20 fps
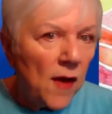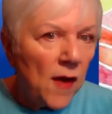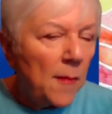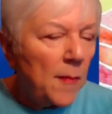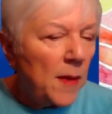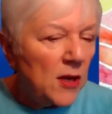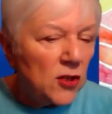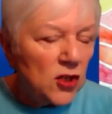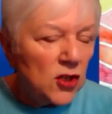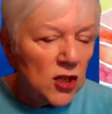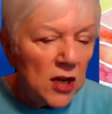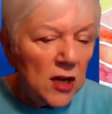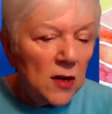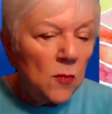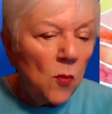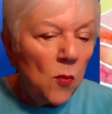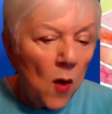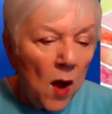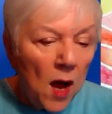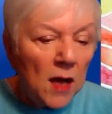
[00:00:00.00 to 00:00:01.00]
I mean, she
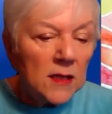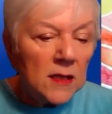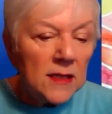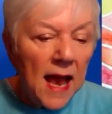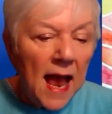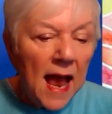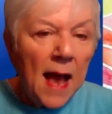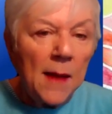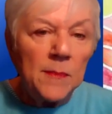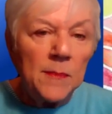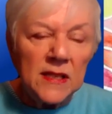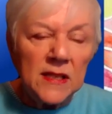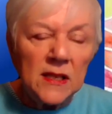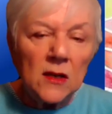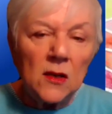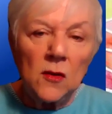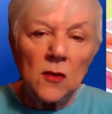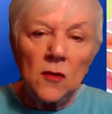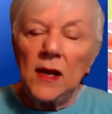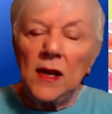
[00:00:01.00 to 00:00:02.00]
was
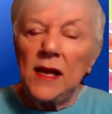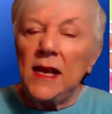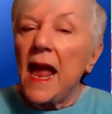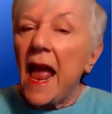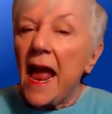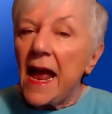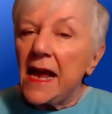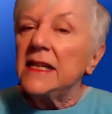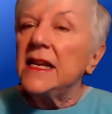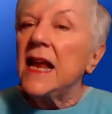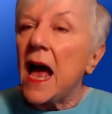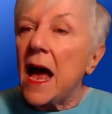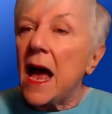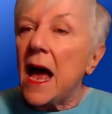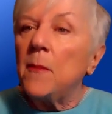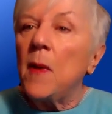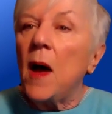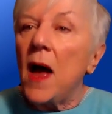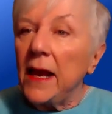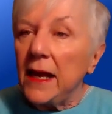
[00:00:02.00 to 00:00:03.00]
absolutely
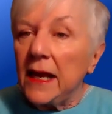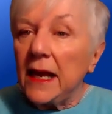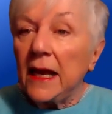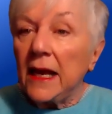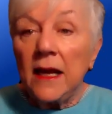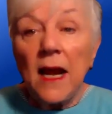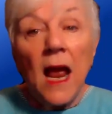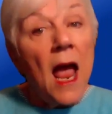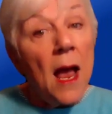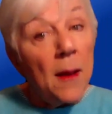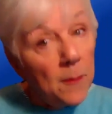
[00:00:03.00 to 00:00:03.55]
anti-biking